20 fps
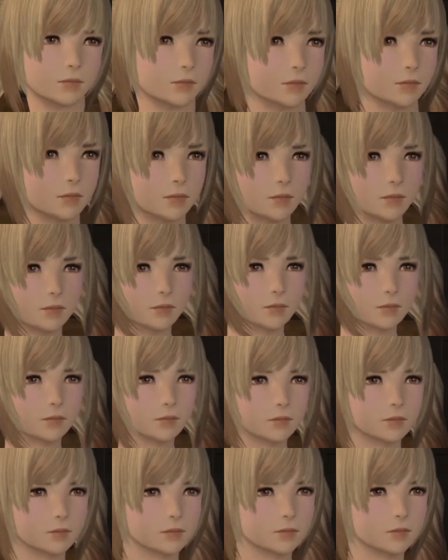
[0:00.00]
why
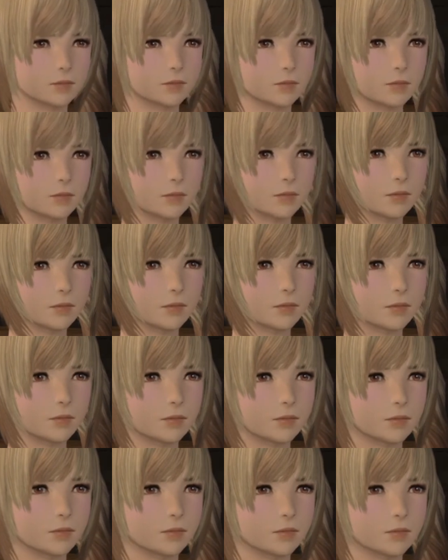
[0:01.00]
am I
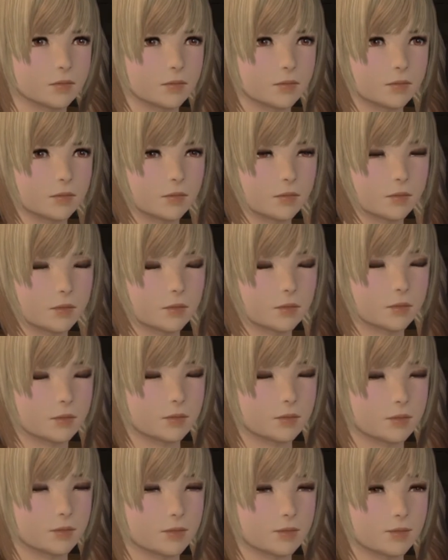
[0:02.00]
being involved in
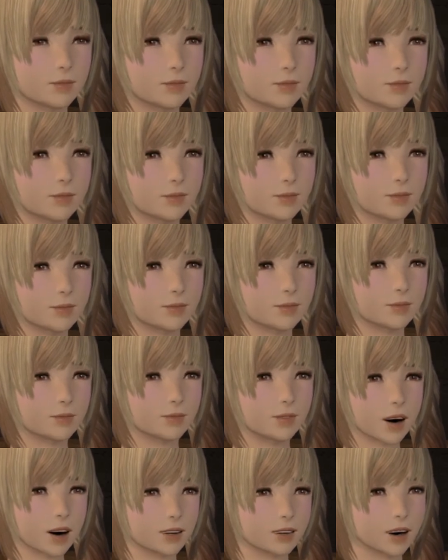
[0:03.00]
this?
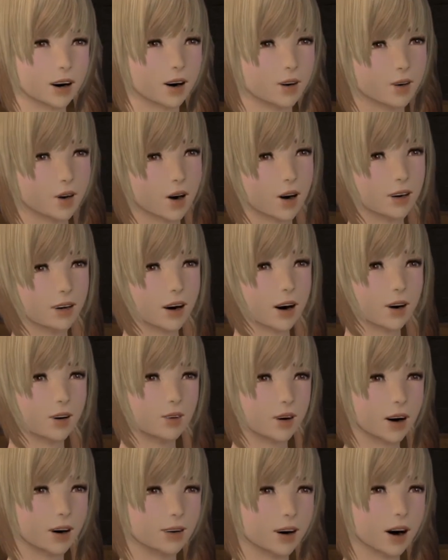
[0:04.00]
Don't hurt me.
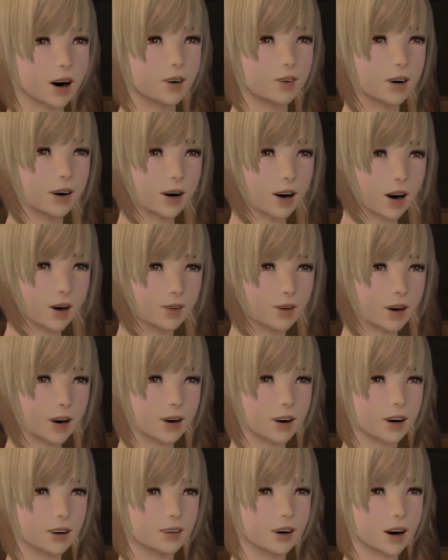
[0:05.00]
Uh, Hildy's told
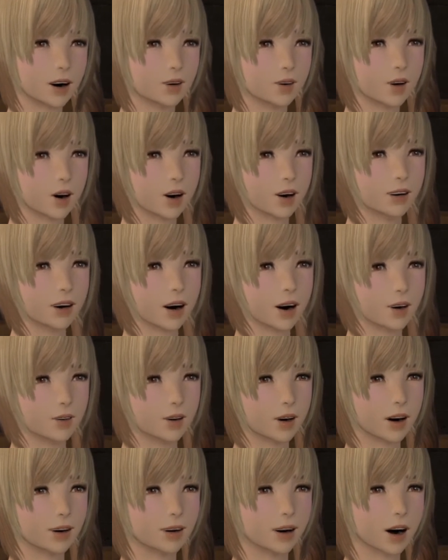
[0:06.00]
me all about your
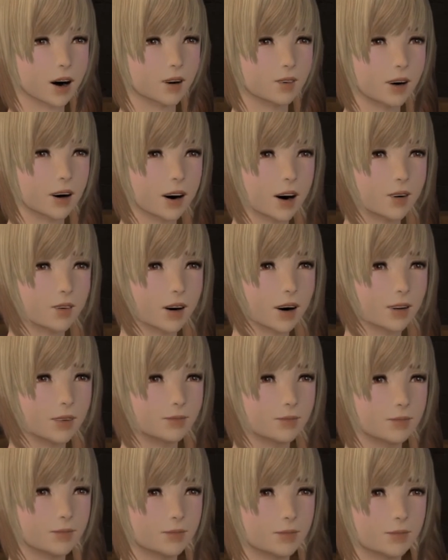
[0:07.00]
hijinks together.
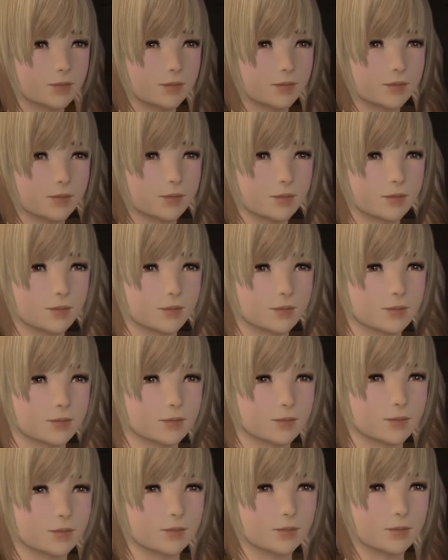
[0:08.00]
Uh, pleased to meet
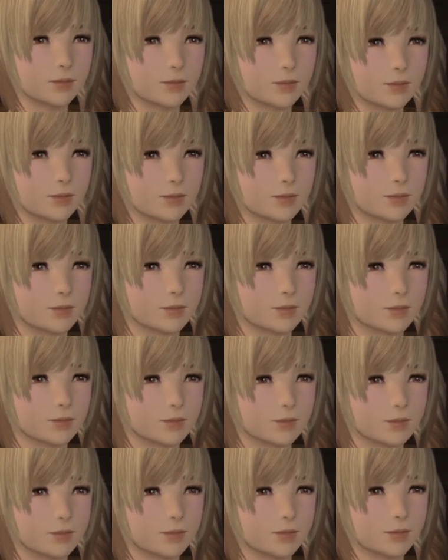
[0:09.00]
ye.
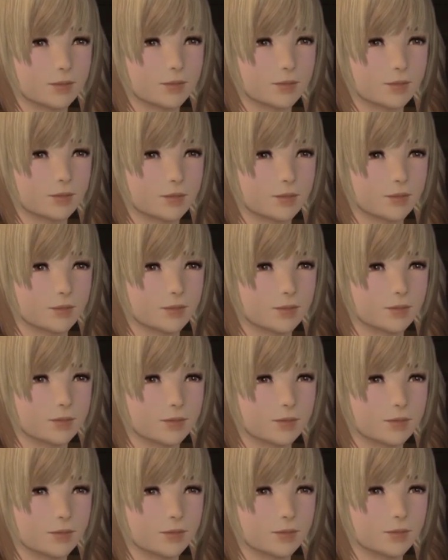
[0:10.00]
Yeah, I
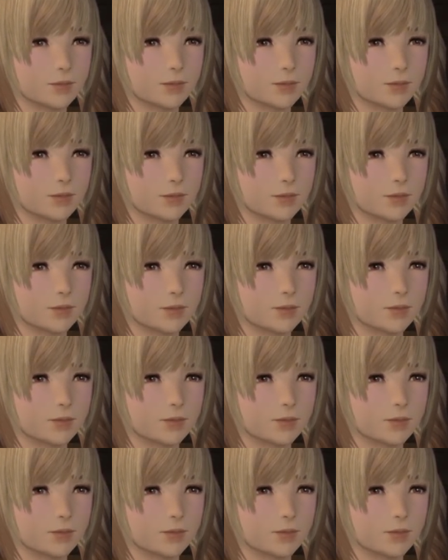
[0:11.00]
think she's also a